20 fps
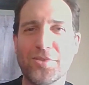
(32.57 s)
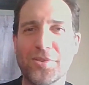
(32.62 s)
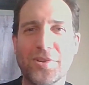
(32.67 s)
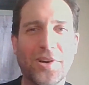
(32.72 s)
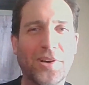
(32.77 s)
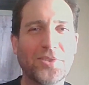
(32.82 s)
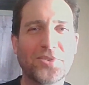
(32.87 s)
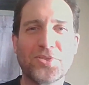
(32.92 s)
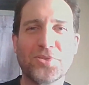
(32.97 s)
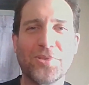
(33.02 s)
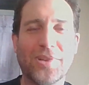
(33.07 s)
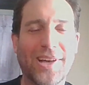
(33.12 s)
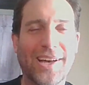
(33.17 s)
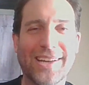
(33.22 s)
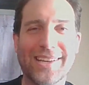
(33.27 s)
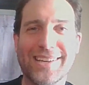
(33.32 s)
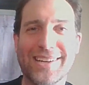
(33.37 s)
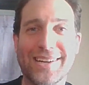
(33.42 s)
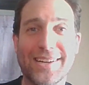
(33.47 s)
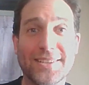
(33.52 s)
cultural
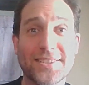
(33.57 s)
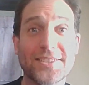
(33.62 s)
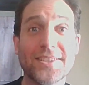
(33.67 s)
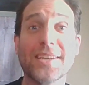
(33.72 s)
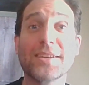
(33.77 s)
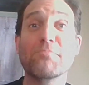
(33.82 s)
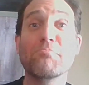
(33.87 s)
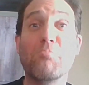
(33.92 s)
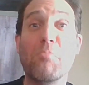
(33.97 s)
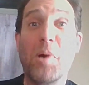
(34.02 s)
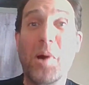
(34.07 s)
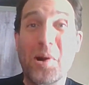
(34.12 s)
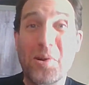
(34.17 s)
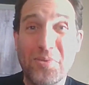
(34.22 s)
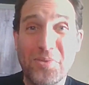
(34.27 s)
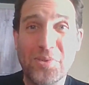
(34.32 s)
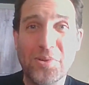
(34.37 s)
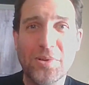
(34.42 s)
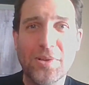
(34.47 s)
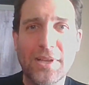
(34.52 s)
icons like
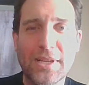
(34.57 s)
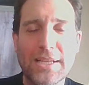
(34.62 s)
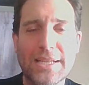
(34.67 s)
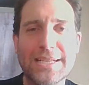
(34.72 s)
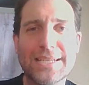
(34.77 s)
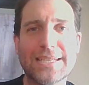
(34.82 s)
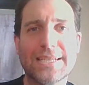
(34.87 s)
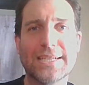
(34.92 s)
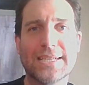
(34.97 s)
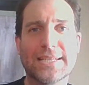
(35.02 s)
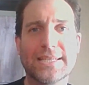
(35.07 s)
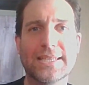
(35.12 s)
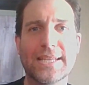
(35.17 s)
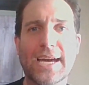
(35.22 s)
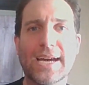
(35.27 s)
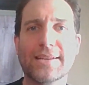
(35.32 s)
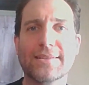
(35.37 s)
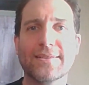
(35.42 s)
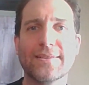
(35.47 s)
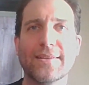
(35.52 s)
Marvel
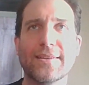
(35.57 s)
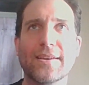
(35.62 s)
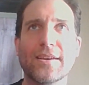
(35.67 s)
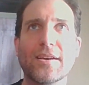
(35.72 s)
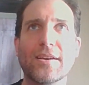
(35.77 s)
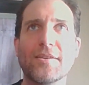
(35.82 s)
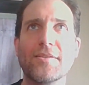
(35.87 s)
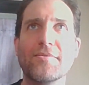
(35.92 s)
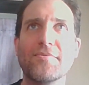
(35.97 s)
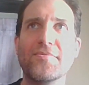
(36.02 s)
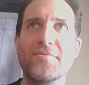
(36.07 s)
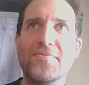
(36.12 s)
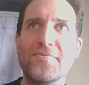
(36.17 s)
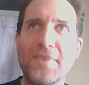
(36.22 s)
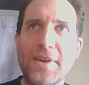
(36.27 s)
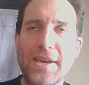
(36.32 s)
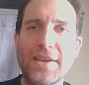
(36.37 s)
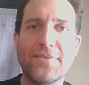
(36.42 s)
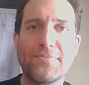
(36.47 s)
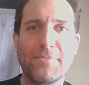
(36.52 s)
connect
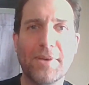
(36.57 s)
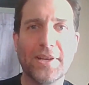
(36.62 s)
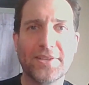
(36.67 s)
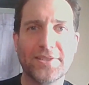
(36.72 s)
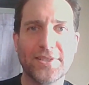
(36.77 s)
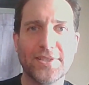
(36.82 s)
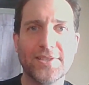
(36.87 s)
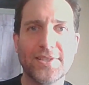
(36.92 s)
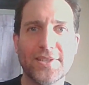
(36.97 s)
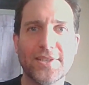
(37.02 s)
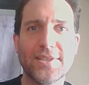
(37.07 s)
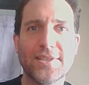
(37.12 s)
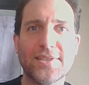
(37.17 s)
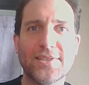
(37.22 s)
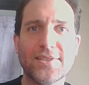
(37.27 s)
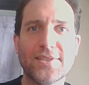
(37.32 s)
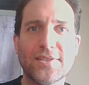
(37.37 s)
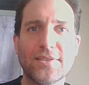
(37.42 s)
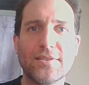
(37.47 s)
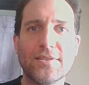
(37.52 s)
faith
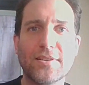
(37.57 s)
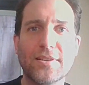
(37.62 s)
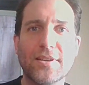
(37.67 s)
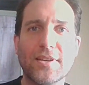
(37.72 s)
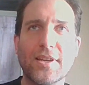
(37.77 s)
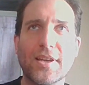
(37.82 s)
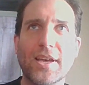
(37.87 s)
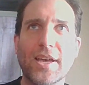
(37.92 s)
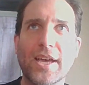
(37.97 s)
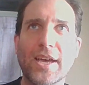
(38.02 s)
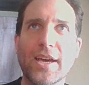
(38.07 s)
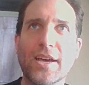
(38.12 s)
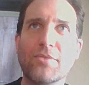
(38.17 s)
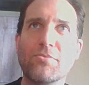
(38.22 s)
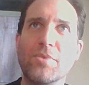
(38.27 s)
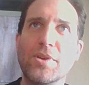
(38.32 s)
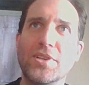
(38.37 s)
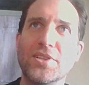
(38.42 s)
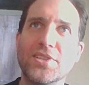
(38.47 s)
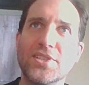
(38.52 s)
messages,
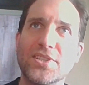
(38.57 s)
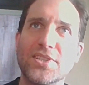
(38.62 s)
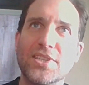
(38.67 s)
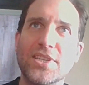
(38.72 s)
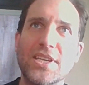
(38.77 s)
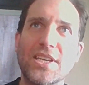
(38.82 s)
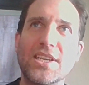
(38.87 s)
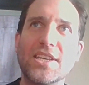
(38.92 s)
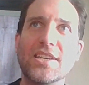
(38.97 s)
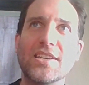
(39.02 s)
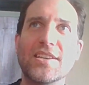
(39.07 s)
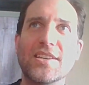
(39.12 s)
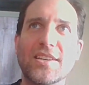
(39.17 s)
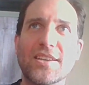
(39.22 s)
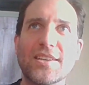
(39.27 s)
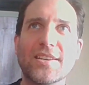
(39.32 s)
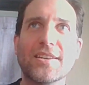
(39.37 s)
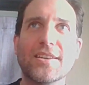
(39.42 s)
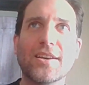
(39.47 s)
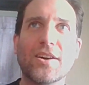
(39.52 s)
and we
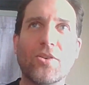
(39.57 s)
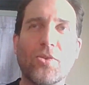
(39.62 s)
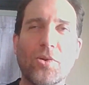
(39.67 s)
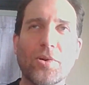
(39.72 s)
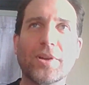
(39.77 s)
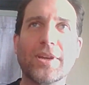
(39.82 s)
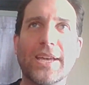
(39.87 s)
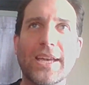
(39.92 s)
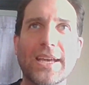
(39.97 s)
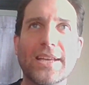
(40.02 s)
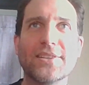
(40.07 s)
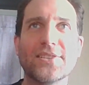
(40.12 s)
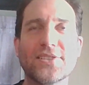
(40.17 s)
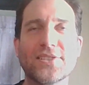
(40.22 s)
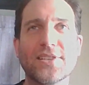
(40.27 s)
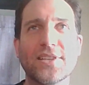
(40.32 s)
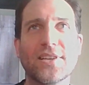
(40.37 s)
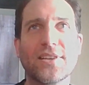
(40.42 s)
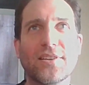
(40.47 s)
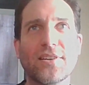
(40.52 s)
see or can
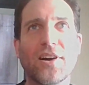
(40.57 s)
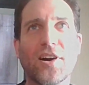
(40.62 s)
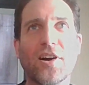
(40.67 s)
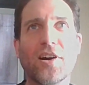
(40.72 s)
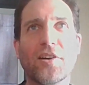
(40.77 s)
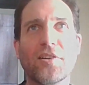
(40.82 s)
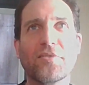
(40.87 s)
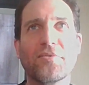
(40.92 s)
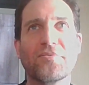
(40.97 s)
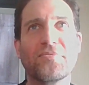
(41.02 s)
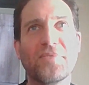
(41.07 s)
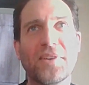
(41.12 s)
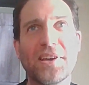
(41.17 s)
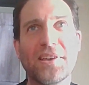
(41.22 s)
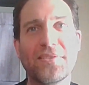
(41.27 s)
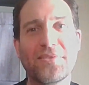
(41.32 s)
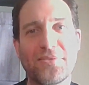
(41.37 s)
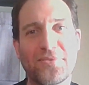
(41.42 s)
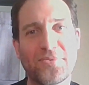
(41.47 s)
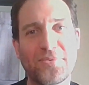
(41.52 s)
see our
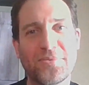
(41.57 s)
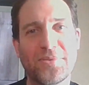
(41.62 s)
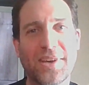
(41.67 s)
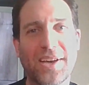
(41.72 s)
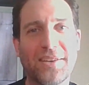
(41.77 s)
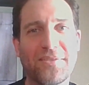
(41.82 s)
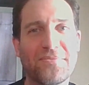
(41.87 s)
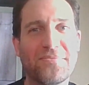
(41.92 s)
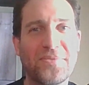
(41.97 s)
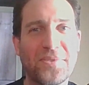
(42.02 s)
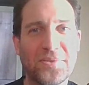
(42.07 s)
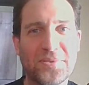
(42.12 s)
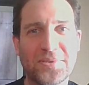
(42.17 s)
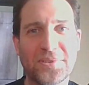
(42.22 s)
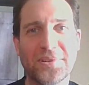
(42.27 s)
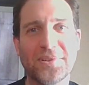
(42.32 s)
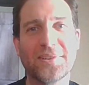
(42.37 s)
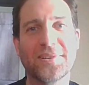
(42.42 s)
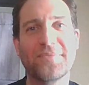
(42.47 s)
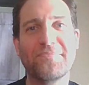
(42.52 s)
faith through that
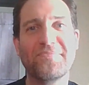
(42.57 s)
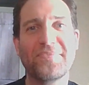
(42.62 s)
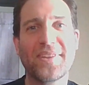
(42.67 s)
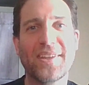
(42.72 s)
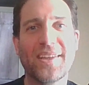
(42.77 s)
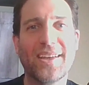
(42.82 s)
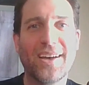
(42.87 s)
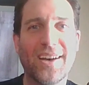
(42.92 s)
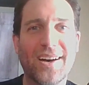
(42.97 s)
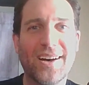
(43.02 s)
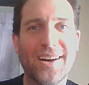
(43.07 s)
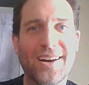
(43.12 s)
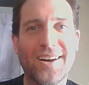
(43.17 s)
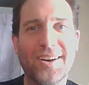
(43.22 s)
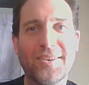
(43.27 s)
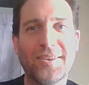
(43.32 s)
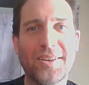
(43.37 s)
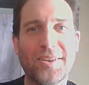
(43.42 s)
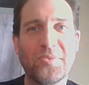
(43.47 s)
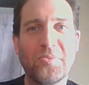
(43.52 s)
filter,
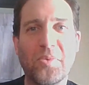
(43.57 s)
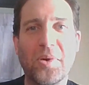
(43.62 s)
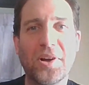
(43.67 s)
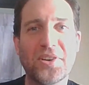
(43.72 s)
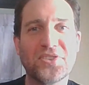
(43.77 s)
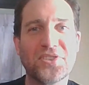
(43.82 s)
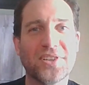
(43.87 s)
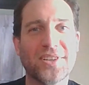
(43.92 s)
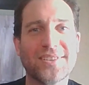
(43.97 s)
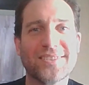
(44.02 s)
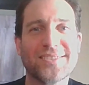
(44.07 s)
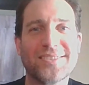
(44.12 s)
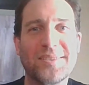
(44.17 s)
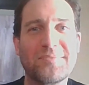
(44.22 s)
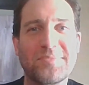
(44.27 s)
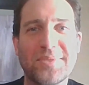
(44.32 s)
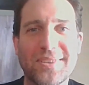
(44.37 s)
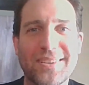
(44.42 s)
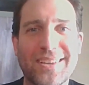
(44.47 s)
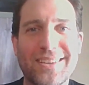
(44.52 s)
and watching
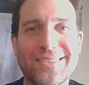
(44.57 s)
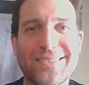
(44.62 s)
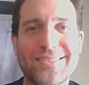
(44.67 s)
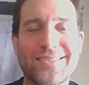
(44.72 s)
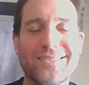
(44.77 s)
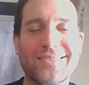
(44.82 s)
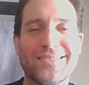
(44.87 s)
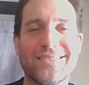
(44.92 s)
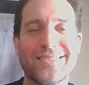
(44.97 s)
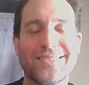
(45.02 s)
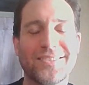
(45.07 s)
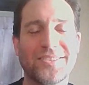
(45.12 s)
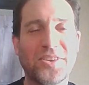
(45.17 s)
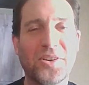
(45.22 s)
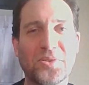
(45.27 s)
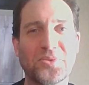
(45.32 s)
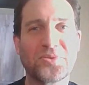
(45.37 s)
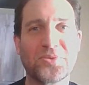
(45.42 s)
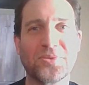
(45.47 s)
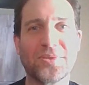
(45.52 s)
something that's
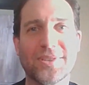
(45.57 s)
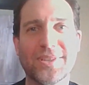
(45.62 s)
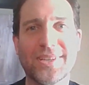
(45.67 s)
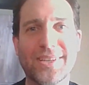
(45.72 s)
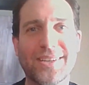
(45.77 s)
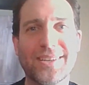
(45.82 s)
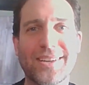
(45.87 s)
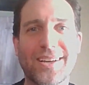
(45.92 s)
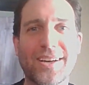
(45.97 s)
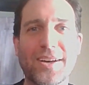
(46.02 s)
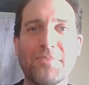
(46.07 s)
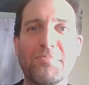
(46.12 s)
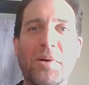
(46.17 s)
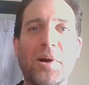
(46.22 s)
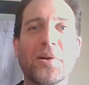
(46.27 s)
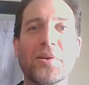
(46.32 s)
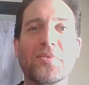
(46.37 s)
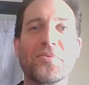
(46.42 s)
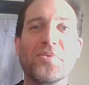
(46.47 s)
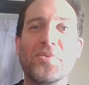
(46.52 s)
culturally
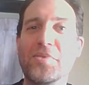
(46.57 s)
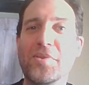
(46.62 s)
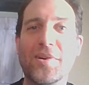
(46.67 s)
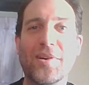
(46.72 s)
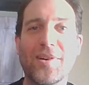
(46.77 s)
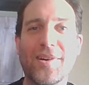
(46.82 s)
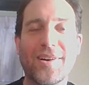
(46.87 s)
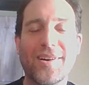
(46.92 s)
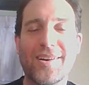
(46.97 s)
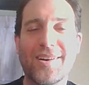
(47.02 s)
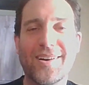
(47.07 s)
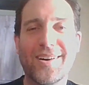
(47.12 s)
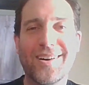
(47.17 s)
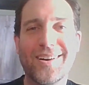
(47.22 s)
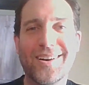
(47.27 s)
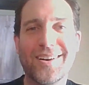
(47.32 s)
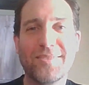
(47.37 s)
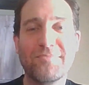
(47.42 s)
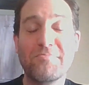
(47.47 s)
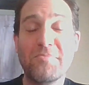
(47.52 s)
part
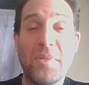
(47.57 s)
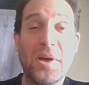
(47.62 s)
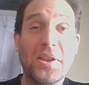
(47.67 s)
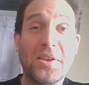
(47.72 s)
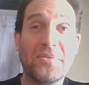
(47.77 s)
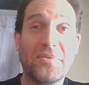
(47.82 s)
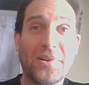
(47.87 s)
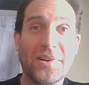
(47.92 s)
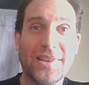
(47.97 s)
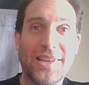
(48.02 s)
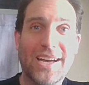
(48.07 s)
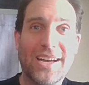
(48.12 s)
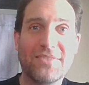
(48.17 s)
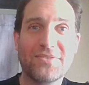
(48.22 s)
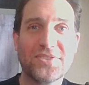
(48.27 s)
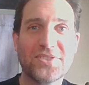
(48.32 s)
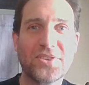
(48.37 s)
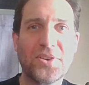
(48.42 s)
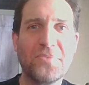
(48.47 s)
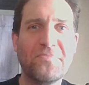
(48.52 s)
of many of our
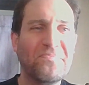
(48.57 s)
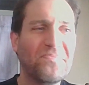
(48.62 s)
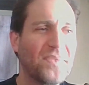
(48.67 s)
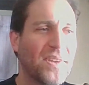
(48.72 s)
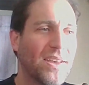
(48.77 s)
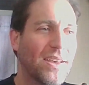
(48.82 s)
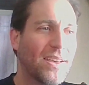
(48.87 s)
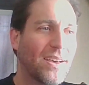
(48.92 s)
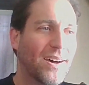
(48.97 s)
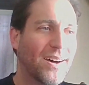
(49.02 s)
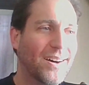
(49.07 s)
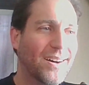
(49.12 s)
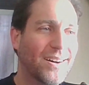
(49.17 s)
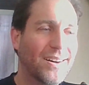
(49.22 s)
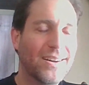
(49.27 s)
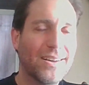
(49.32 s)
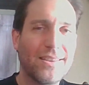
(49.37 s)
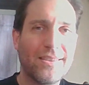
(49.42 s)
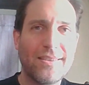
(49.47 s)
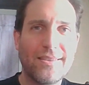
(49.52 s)
lives. So
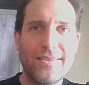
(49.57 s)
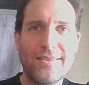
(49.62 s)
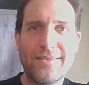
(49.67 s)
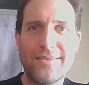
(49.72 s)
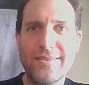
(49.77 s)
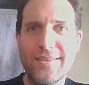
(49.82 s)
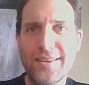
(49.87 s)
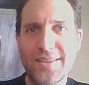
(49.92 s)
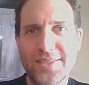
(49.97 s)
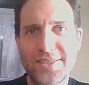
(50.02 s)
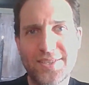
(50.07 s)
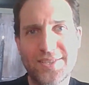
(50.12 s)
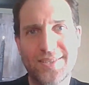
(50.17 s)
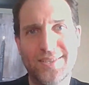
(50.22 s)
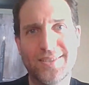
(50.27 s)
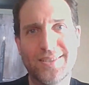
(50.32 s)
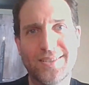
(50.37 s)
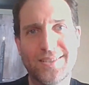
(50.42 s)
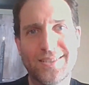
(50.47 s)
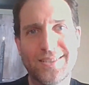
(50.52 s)

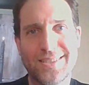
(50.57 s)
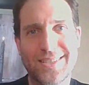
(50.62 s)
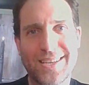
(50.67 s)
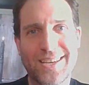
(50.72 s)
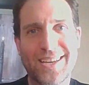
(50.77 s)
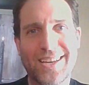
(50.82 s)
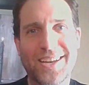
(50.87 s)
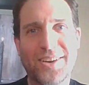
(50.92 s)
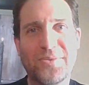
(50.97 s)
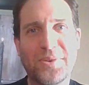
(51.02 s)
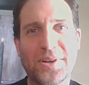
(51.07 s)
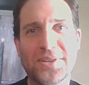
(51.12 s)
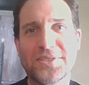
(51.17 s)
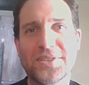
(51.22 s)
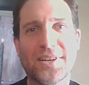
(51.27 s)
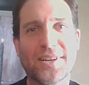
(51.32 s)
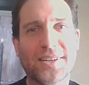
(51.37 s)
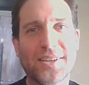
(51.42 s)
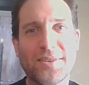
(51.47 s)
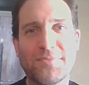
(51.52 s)
this day I want to
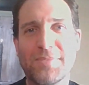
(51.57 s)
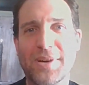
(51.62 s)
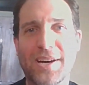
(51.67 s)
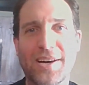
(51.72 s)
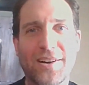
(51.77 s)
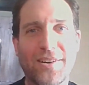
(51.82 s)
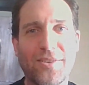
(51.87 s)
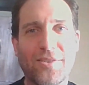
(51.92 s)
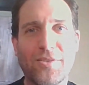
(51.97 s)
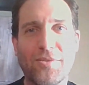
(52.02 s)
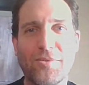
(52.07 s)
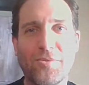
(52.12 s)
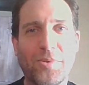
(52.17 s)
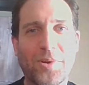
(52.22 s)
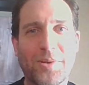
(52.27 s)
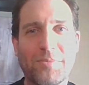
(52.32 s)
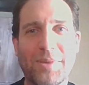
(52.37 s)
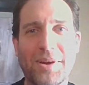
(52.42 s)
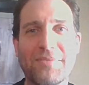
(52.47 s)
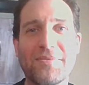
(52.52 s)
talk about
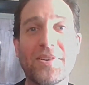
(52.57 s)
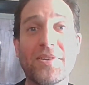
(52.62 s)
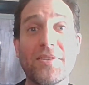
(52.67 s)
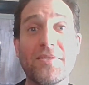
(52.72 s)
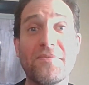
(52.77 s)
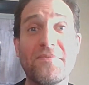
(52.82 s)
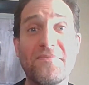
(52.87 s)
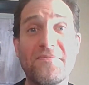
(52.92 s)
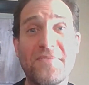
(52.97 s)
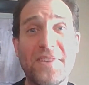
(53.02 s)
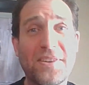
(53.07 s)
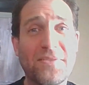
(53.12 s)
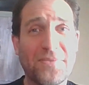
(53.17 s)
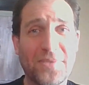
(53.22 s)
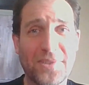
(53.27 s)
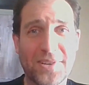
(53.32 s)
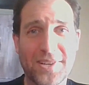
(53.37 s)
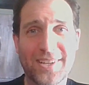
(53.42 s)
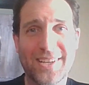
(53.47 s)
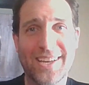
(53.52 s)
one of my very
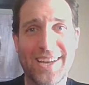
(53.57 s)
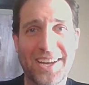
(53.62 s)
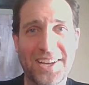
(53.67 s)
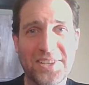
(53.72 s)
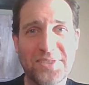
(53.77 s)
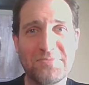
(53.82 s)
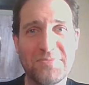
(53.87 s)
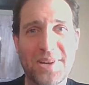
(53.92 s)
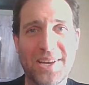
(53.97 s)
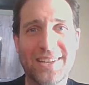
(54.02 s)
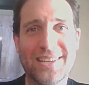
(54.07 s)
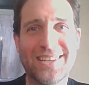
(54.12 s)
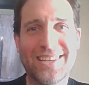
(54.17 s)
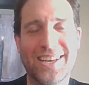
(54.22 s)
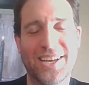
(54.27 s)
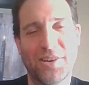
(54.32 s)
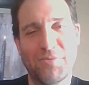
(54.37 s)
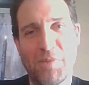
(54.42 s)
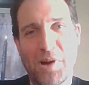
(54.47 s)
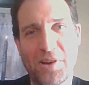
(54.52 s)
favorite X-Men
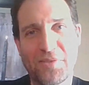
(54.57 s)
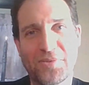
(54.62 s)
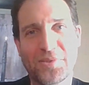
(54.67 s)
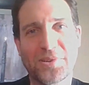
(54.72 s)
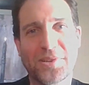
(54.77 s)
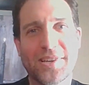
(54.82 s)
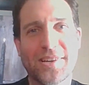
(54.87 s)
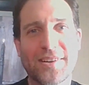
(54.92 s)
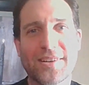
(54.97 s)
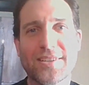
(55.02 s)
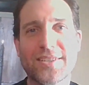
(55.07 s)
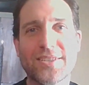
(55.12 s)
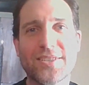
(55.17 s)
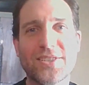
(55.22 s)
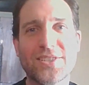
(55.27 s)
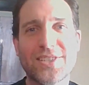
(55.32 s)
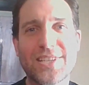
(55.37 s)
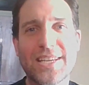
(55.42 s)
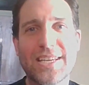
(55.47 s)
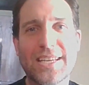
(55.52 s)
Marvel
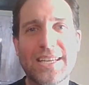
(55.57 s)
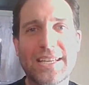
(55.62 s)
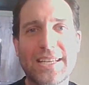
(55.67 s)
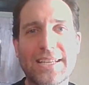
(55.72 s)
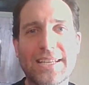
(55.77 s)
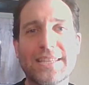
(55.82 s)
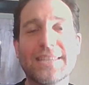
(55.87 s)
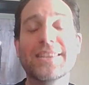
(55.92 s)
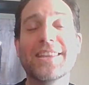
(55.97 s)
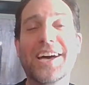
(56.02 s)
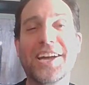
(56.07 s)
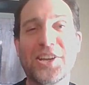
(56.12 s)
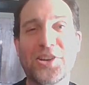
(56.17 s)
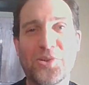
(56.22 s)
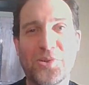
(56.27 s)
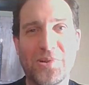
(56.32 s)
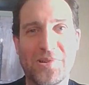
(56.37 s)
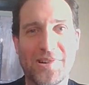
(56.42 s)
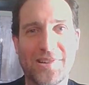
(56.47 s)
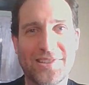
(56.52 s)
characters,
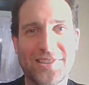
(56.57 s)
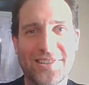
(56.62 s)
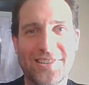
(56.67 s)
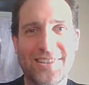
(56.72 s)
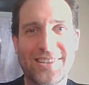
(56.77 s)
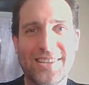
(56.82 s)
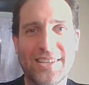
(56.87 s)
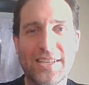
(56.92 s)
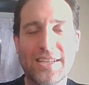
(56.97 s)
Nightcrawler.